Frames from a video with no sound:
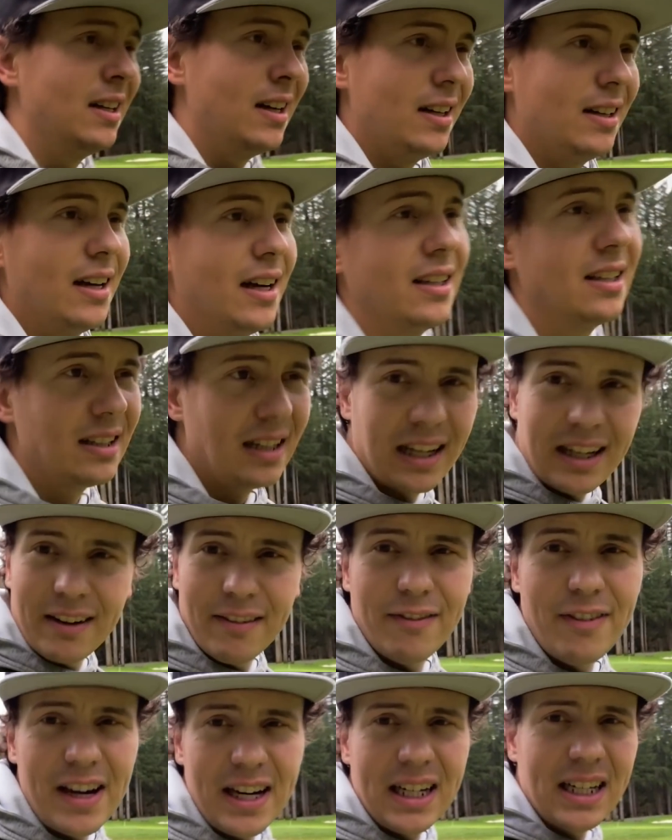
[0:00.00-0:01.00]
Nothing like a
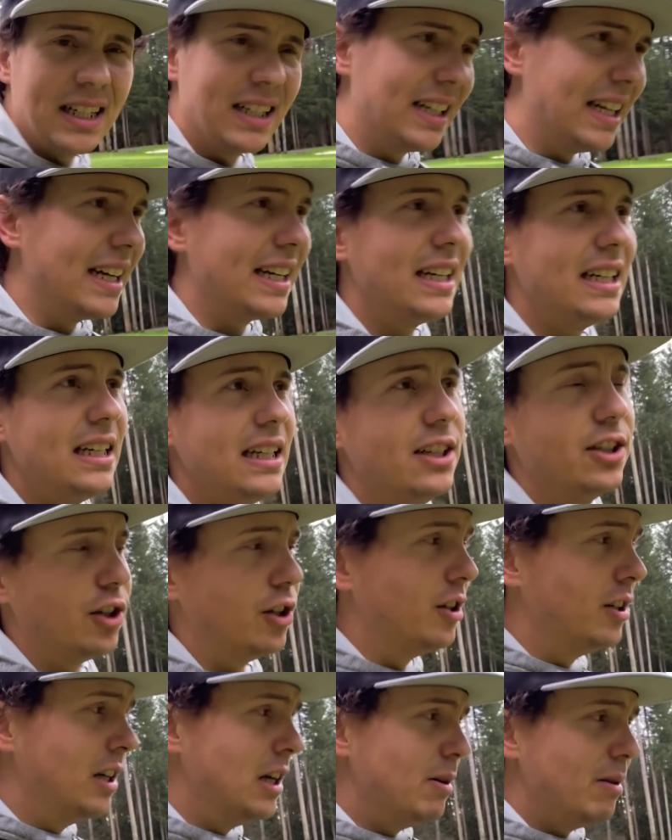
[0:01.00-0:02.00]
fake kick-in eagle.
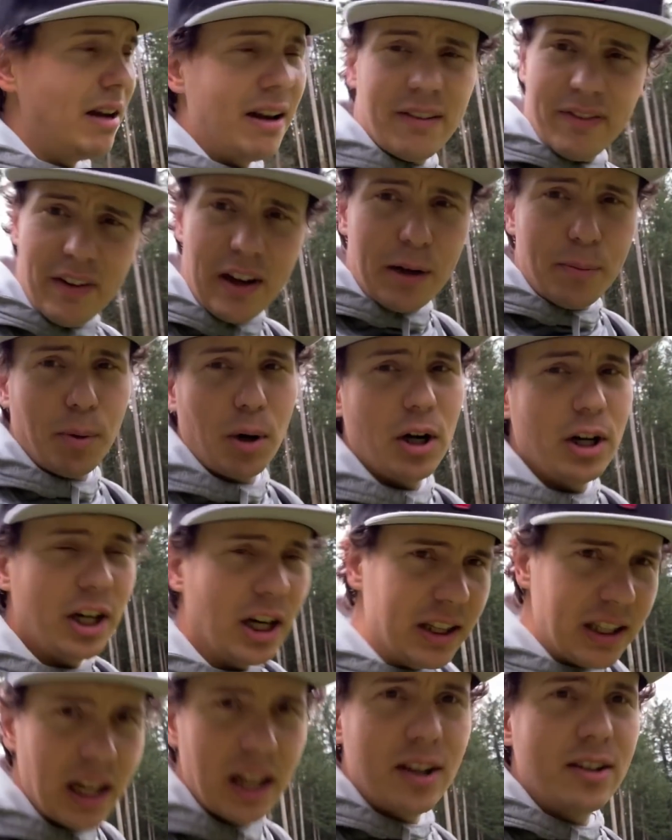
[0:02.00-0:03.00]
We had a fake birdie
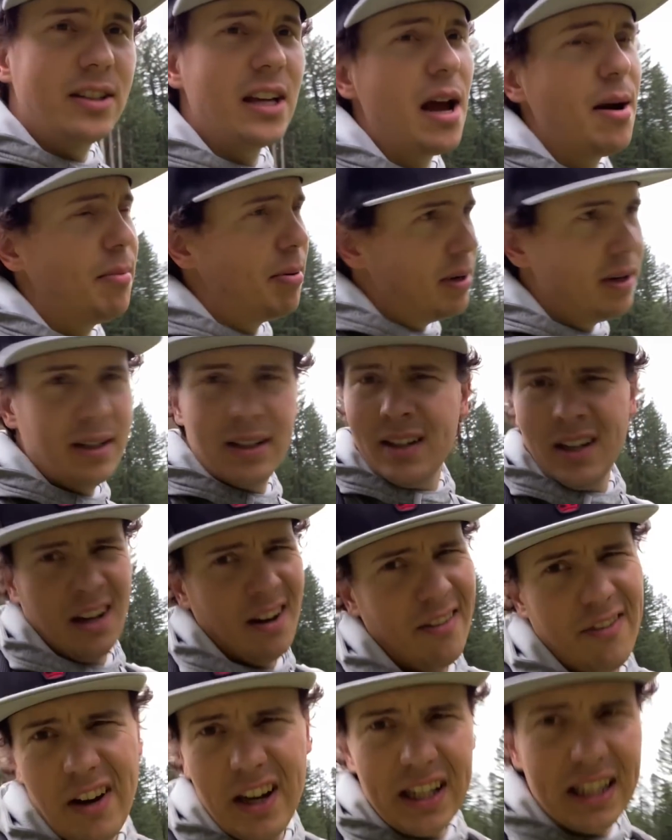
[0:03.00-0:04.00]
on the other temp.
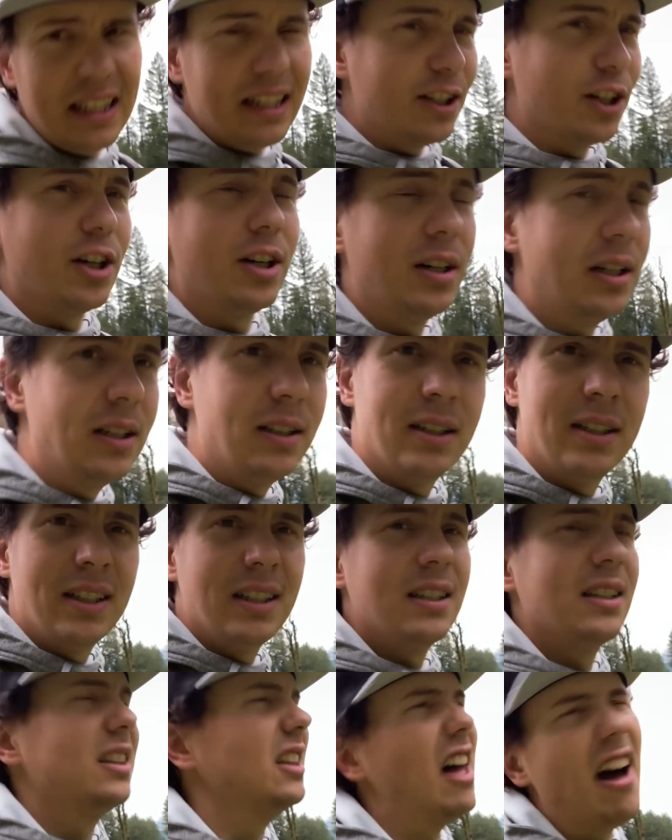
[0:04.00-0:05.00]
Fake eagle.
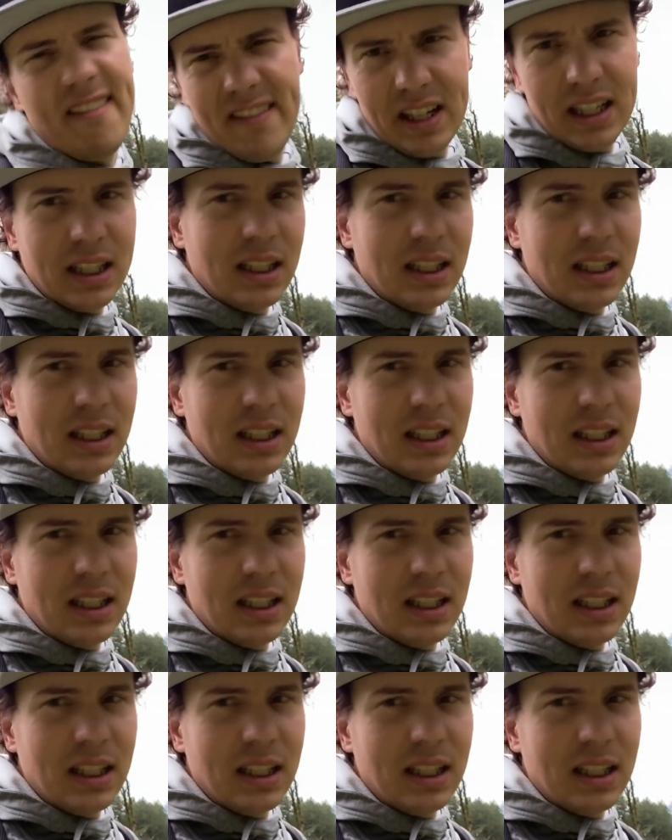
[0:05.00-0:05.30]
Love it.